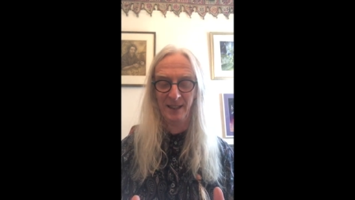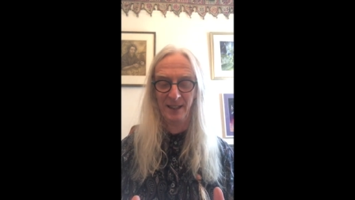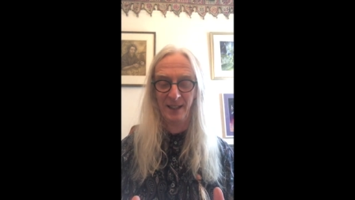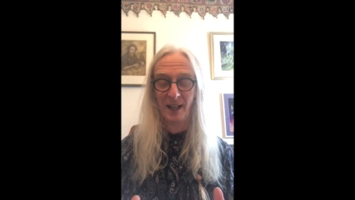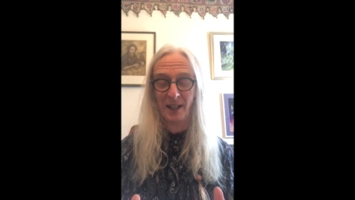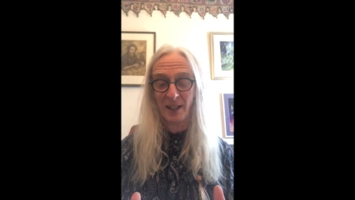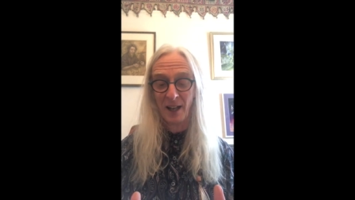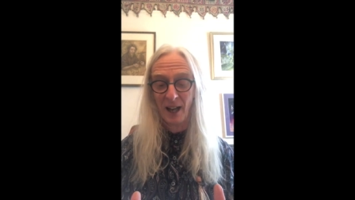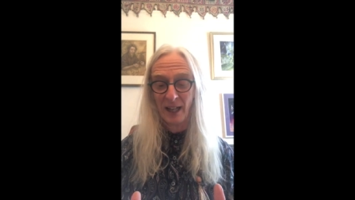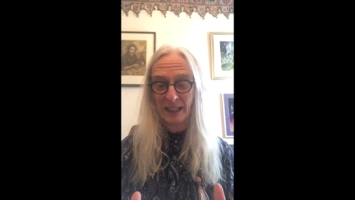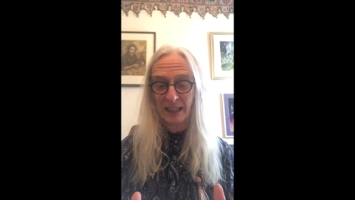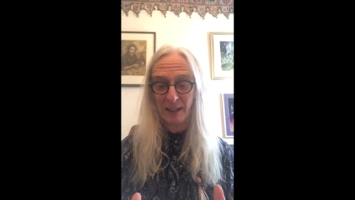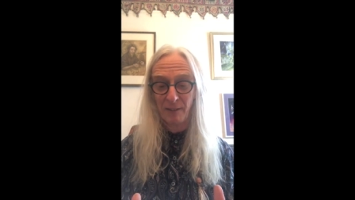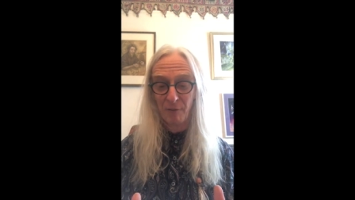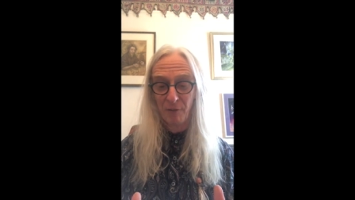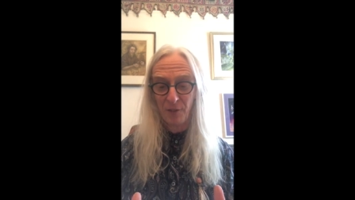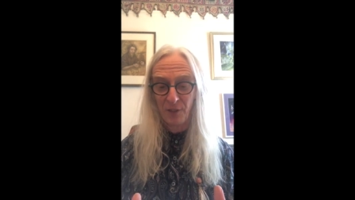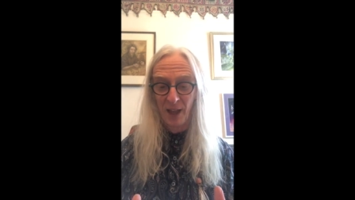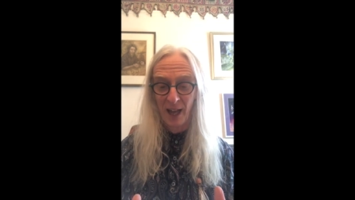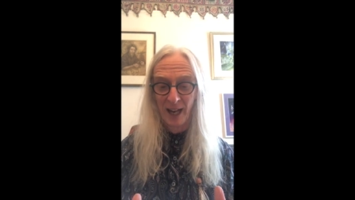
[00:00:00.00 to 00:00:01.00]
And I
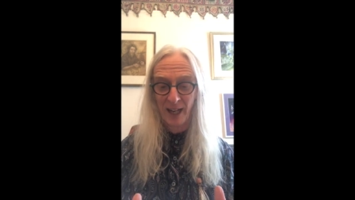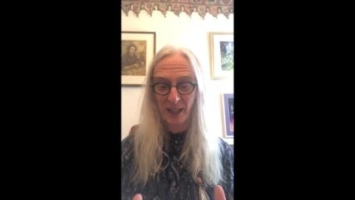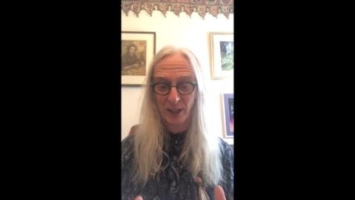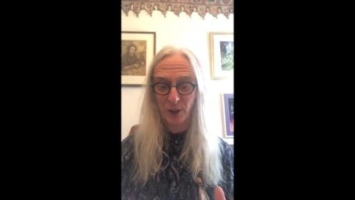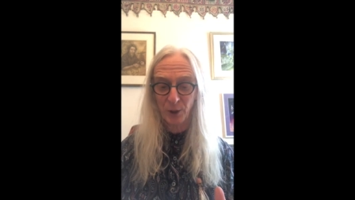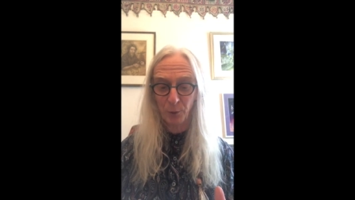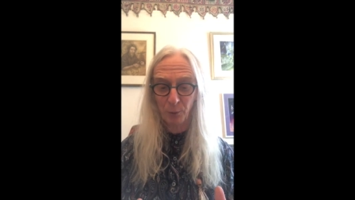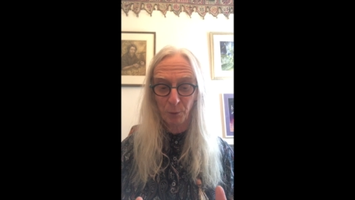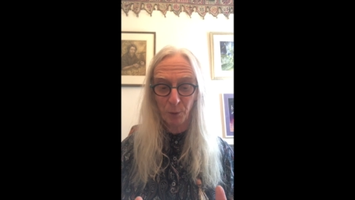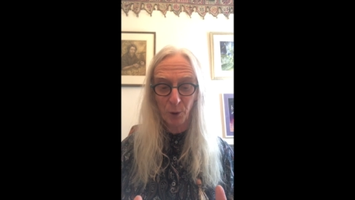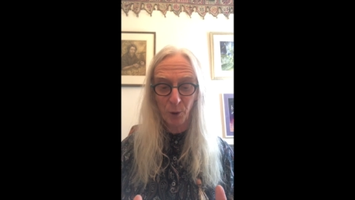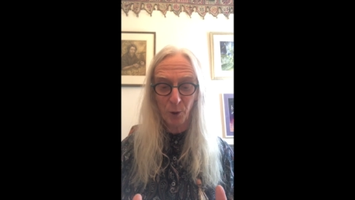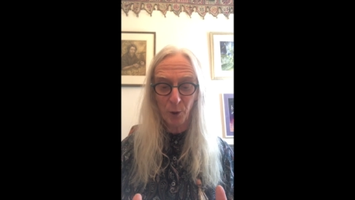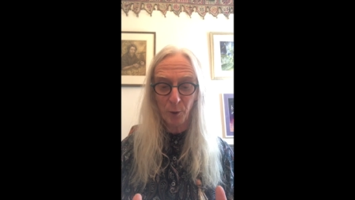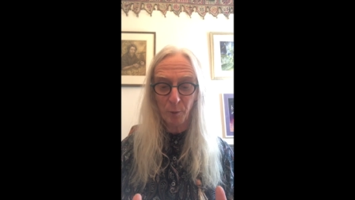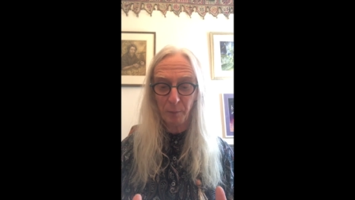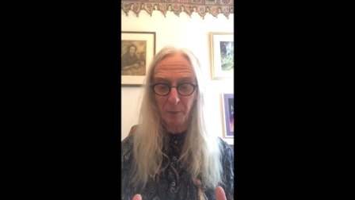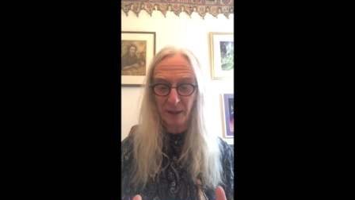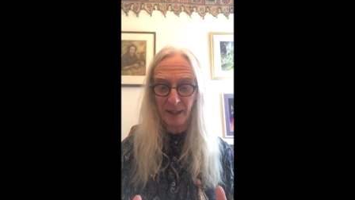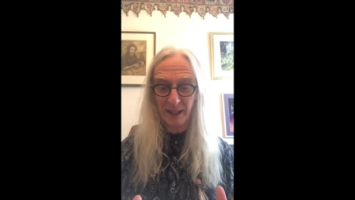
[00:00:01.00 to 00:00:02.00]
give thanks to
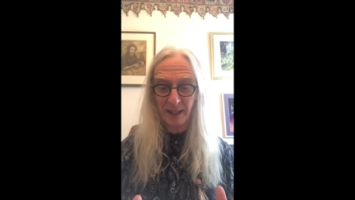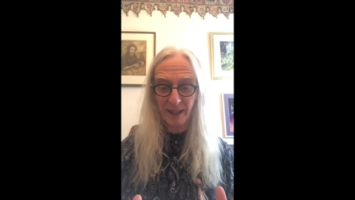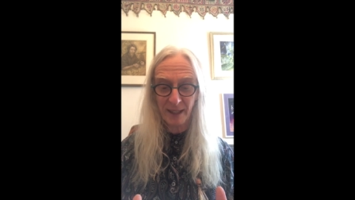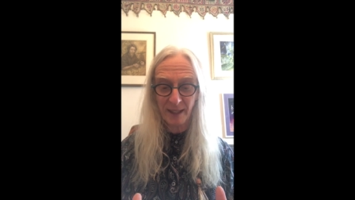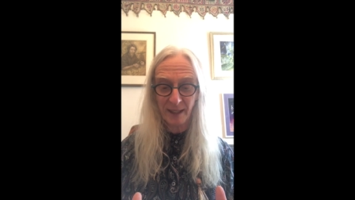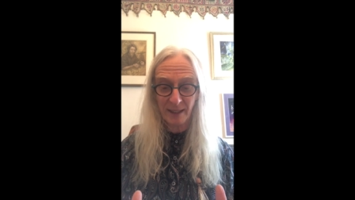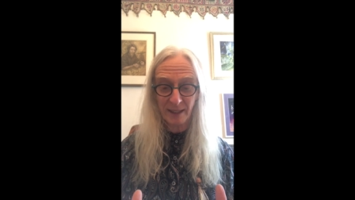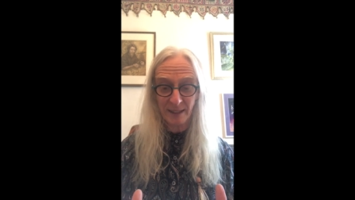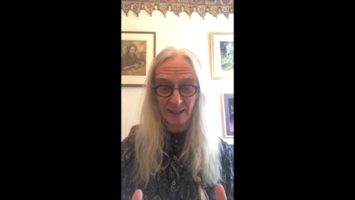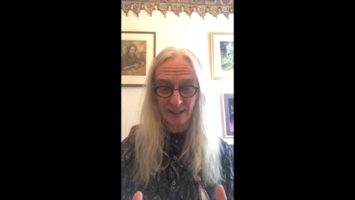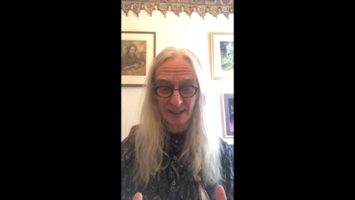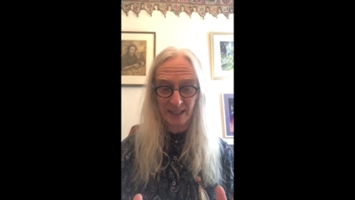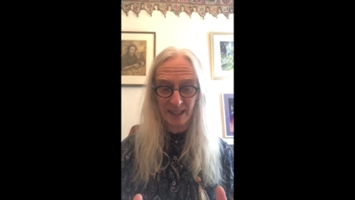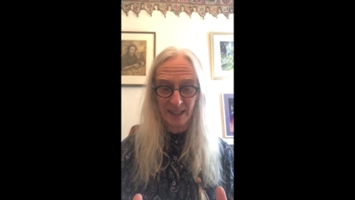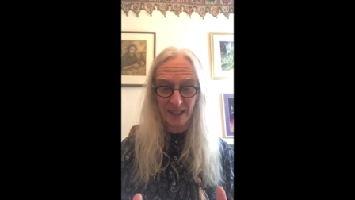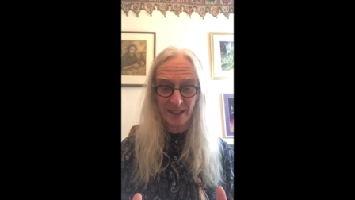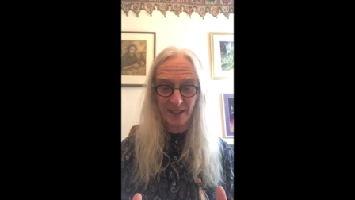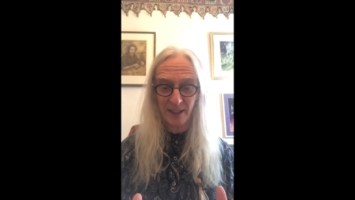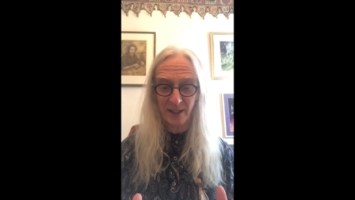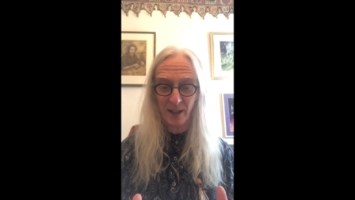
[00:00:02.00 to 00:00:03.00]
all beings
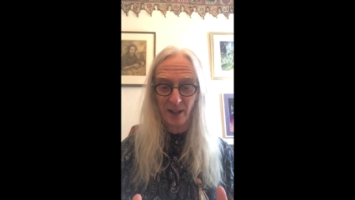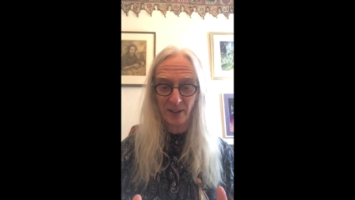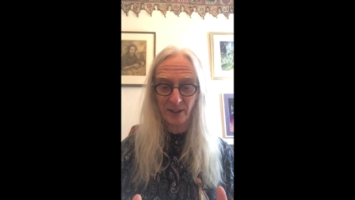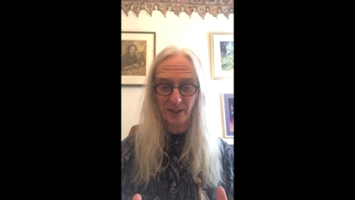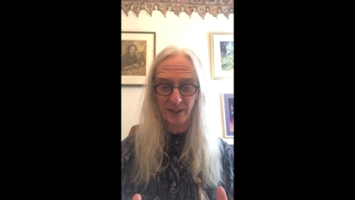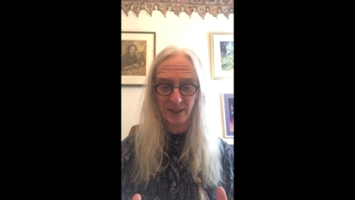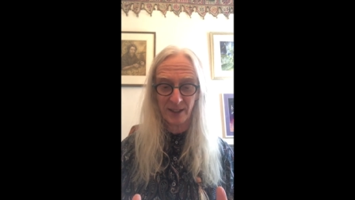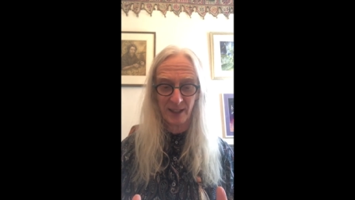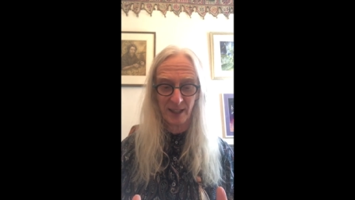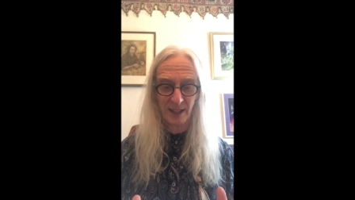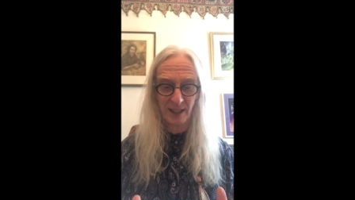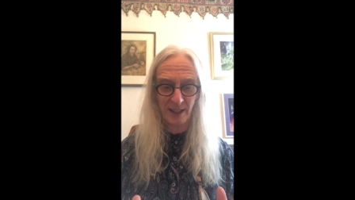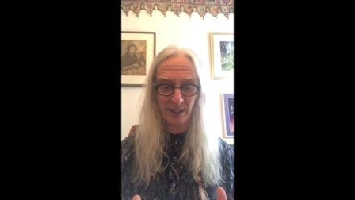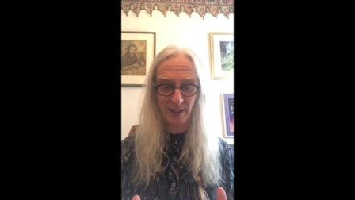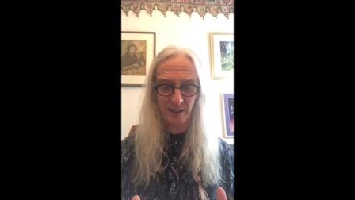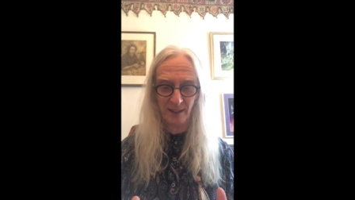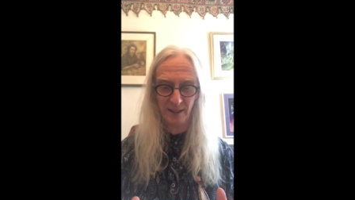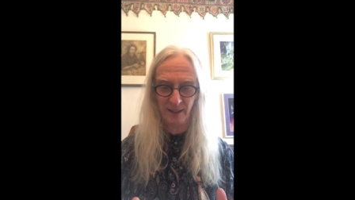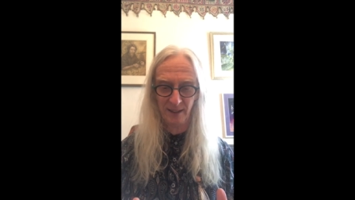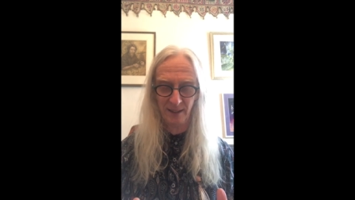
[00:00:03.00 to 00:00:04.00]
seen and
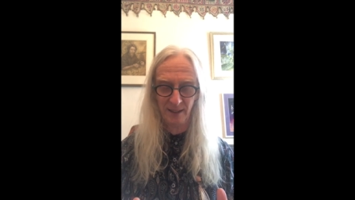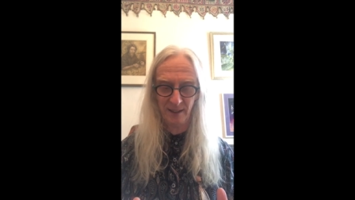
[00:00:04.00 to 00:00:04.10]
unseen,